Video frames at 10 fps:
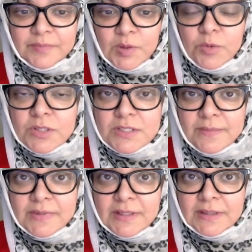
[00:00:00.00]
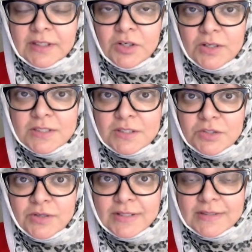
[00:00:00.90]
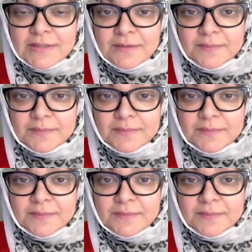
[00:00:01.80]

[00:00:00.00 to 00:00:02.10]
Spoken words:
or something that causes stress.